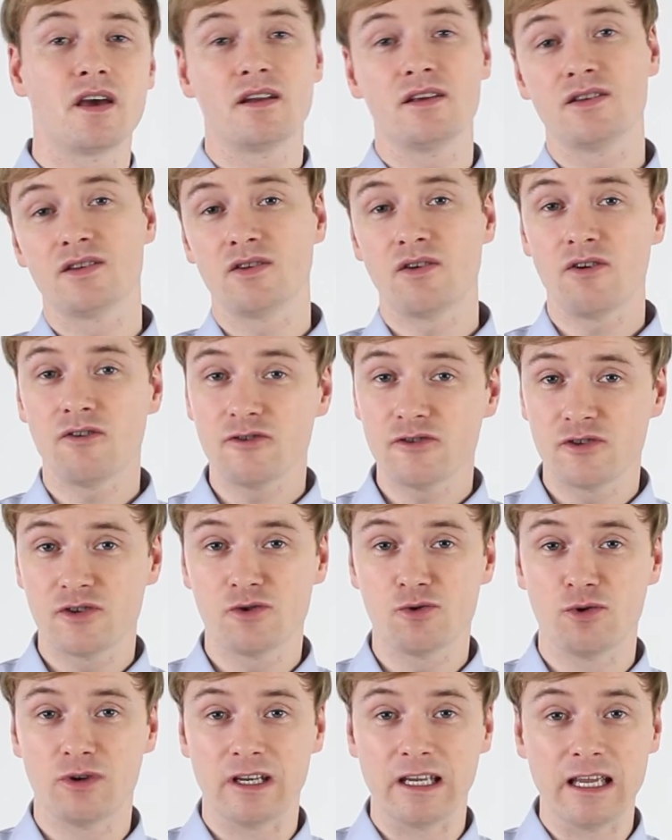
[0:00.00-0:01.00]
is
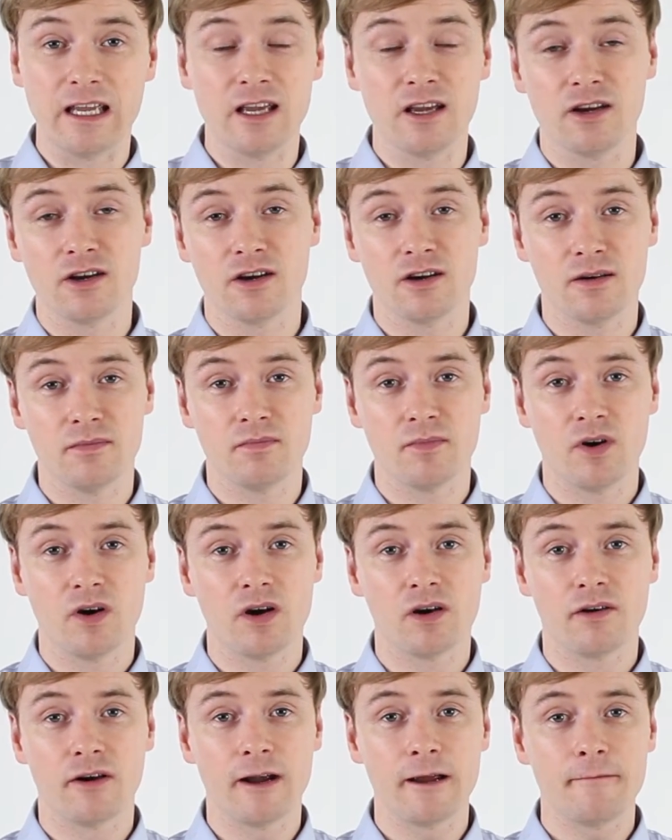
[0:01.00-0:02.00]
also an income.
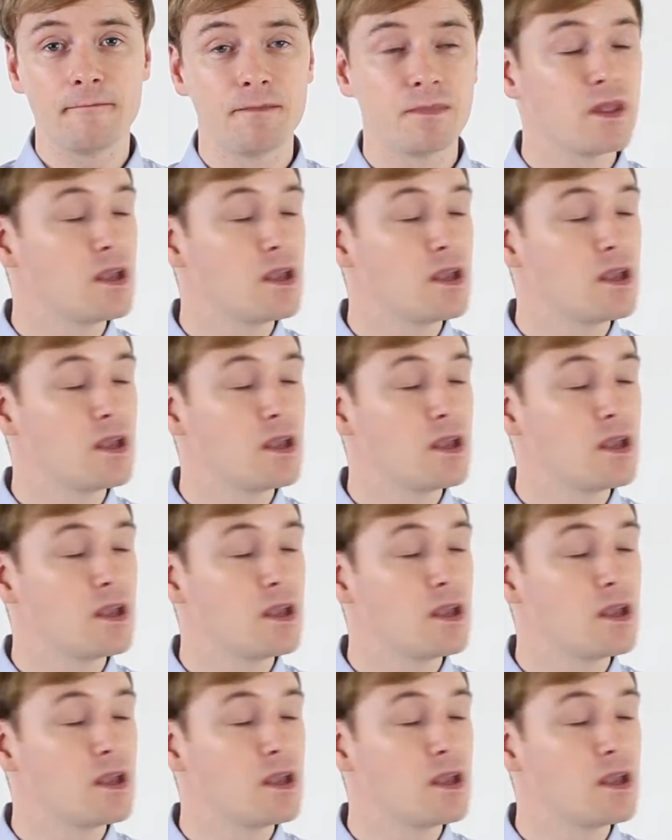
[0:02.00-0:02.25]
All right.